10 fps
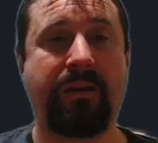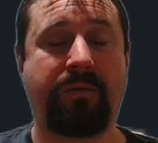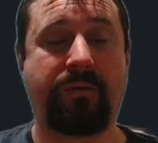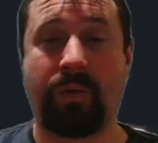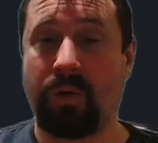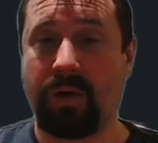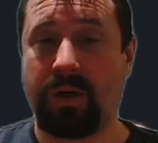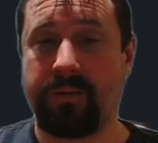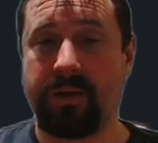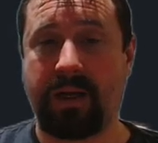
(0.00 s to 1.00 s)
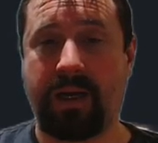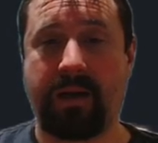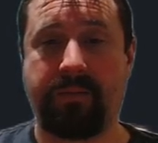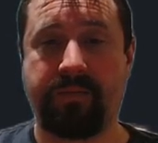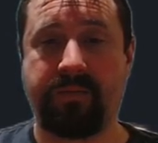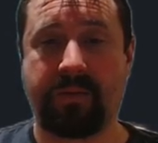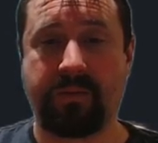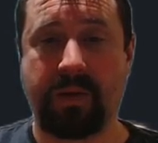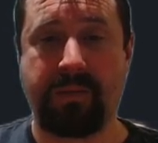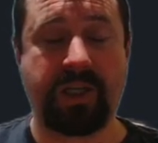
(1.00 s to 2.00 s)
for
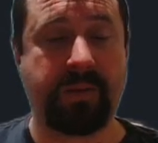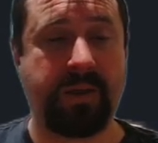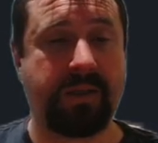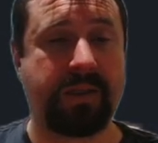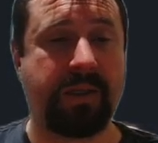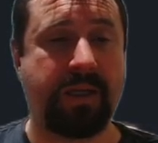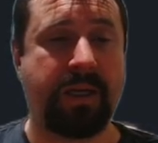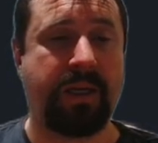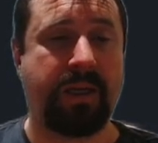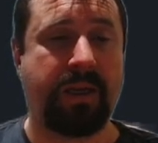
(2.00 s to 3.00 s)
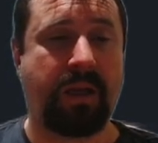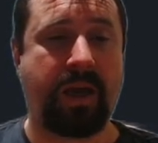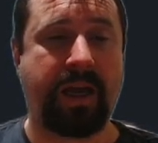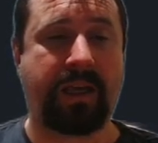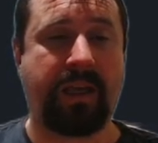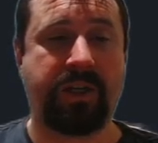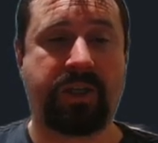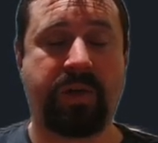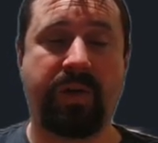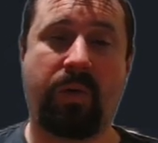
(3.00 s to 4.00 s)
measurement, like it
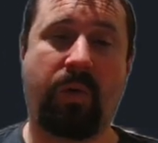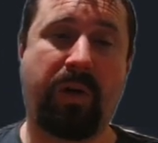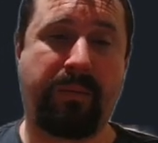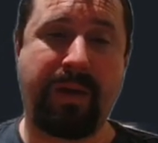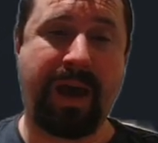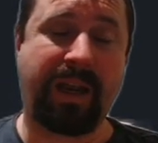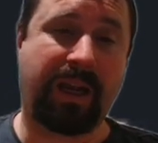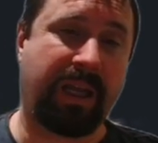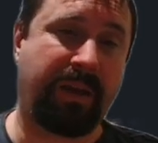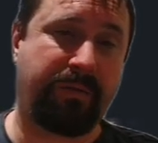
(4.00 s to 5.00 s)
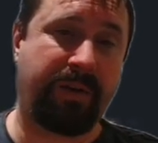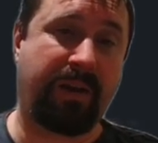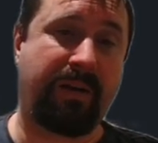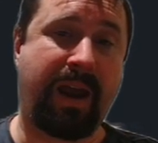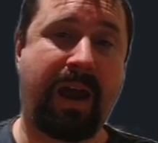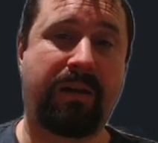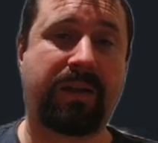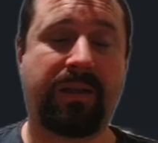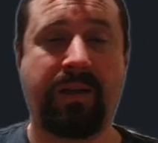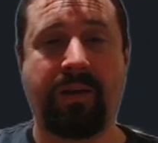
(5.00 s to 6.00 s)
should automatically figure
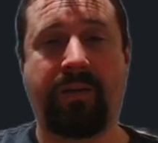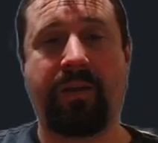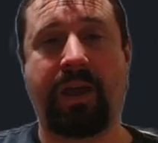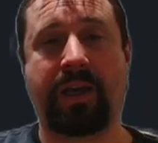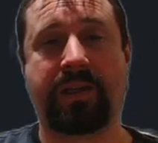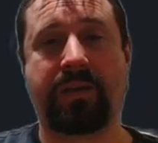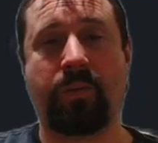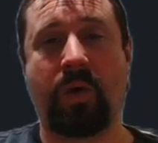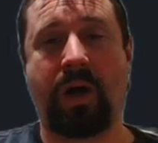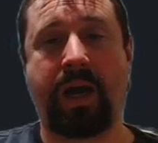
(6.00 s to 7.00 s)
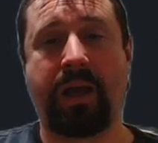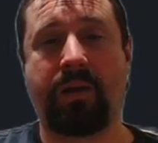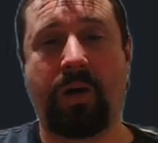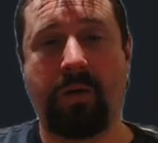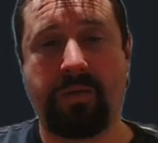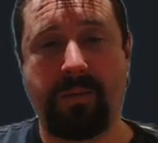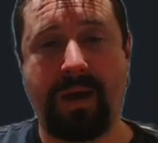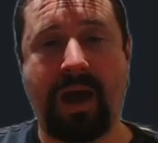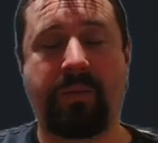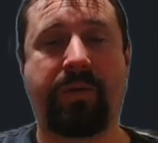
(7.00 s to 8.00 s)
out the X and Y of the
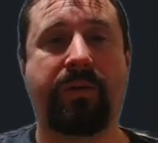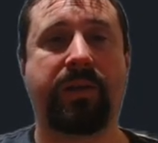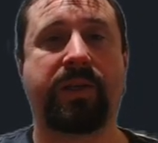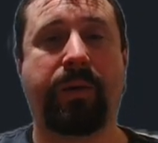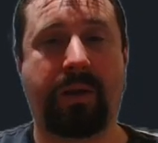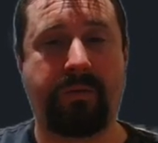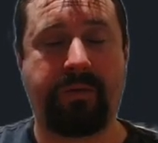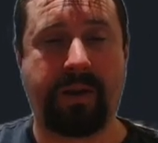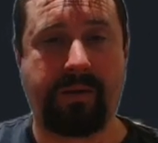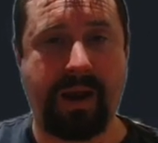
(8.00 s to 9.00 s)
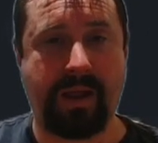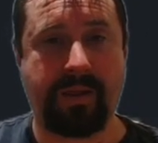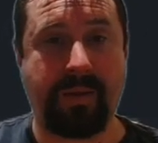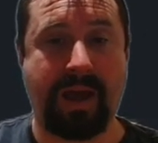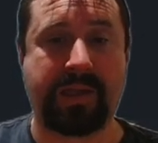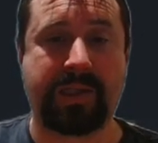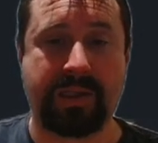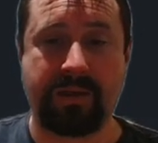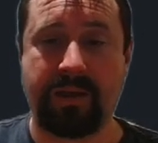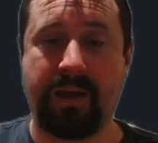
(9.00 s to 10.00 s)
map, so it can figure out the mass,
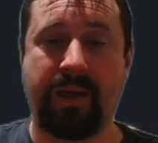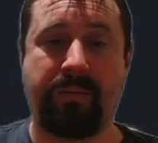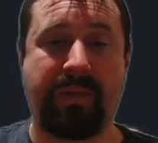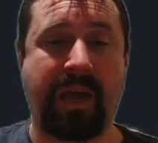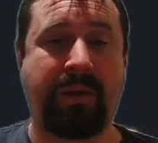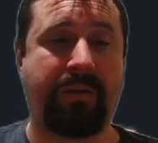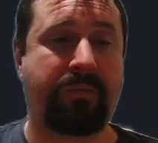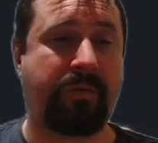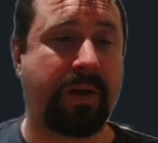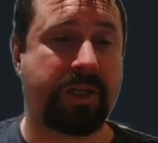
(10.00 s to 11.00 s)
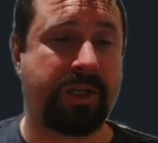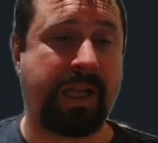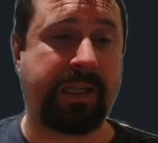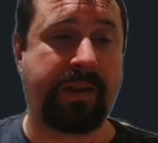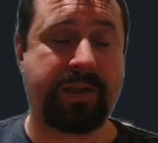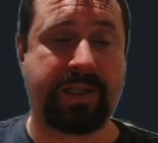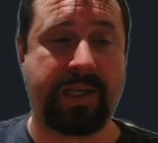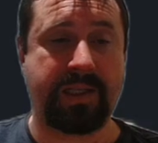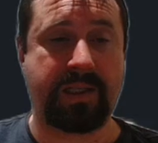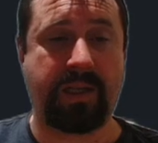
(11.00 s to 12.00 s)
and maybe a functionality that
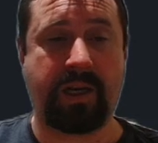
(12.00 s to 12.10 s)
says,